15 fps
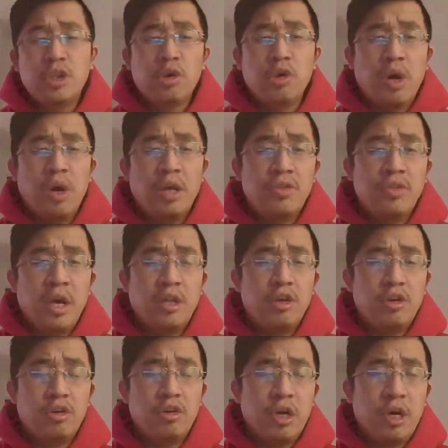So
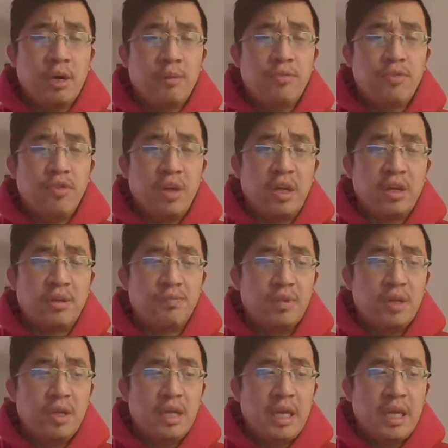another
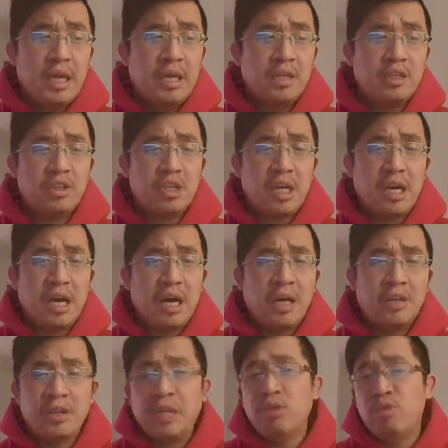thing is
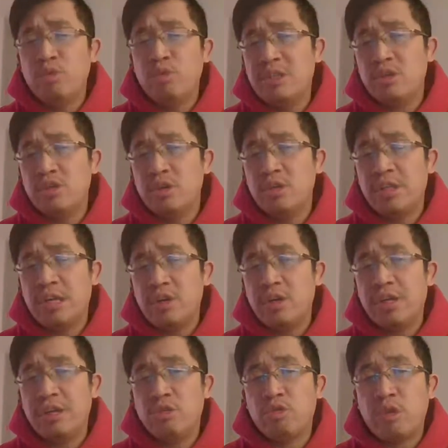another resource
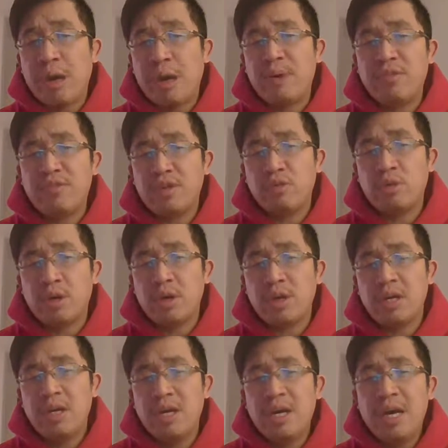that you can drop off your
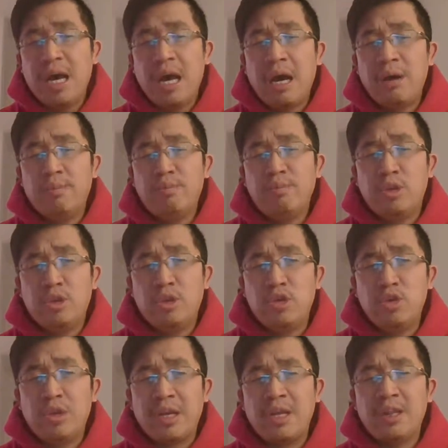work. I'll do
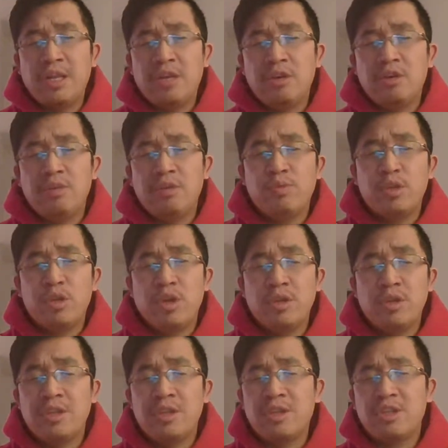like a little turn
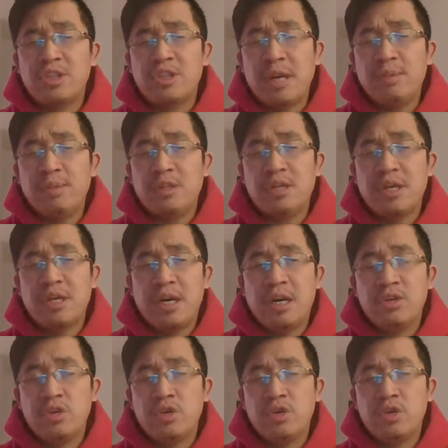in assignment on the
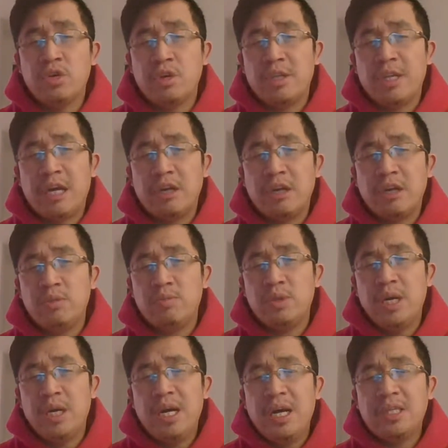Google Classrooms
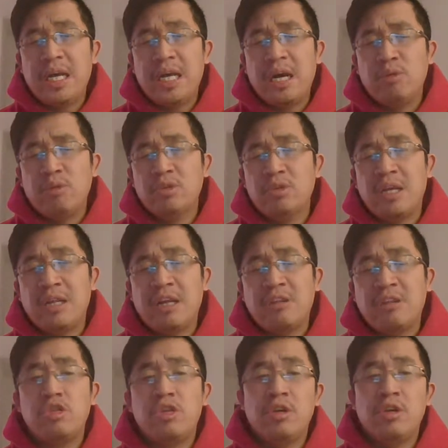that will say like
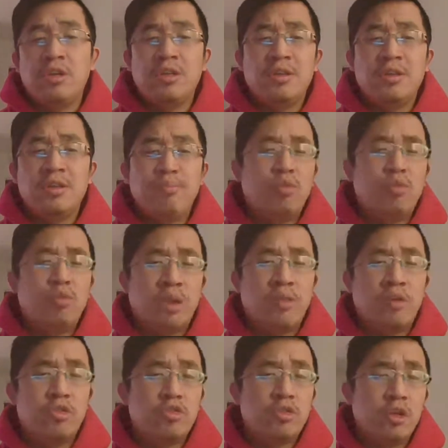turn in packet one or
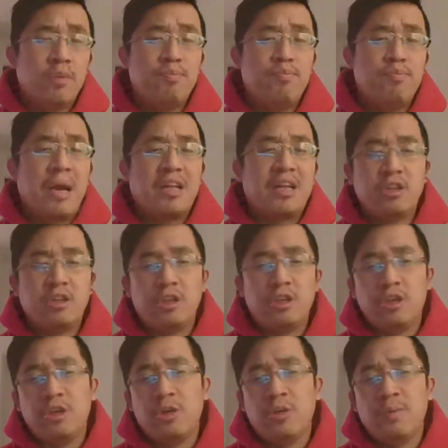turn in packet
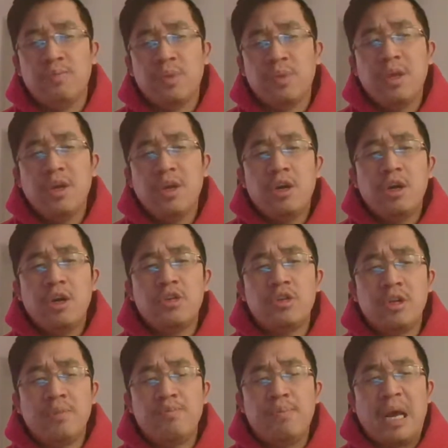two or turn in
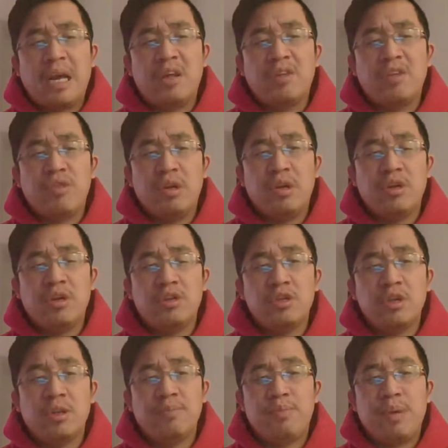packet three or turn in
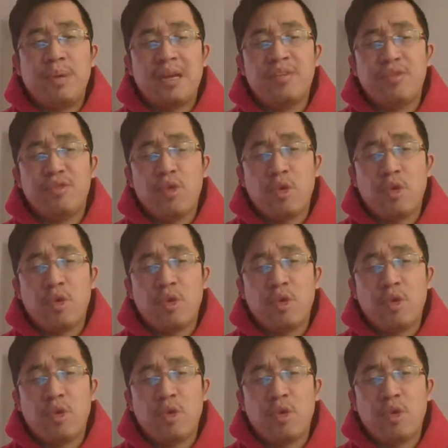packet four.